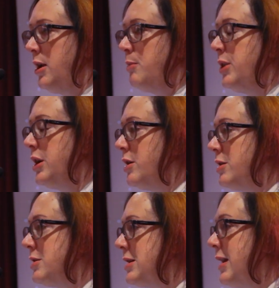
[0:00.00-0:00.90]

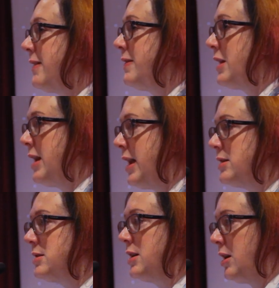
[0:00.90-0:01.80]
because the
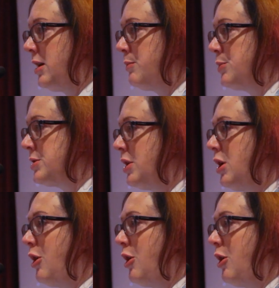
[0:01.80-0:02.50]
next eclipse